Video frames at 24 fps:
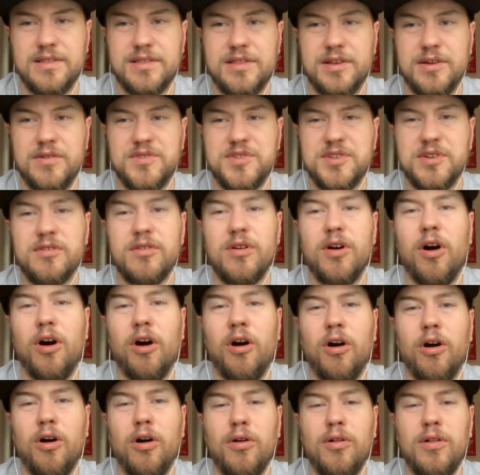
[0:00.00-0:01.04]
Those are
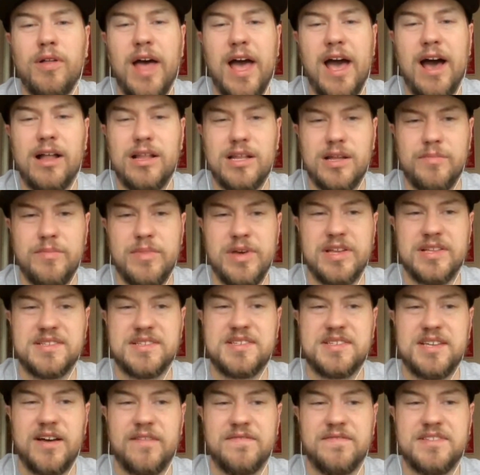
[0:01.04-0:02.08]
all
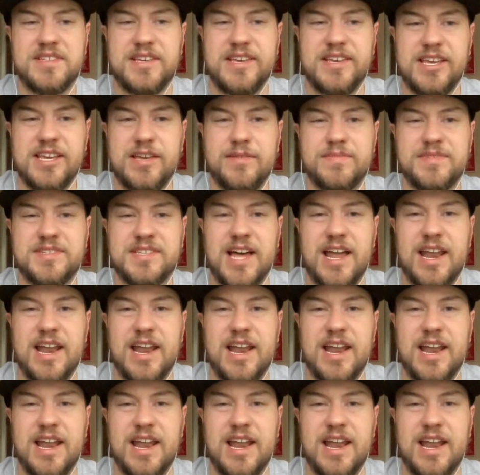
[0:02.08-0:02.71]
elements of teams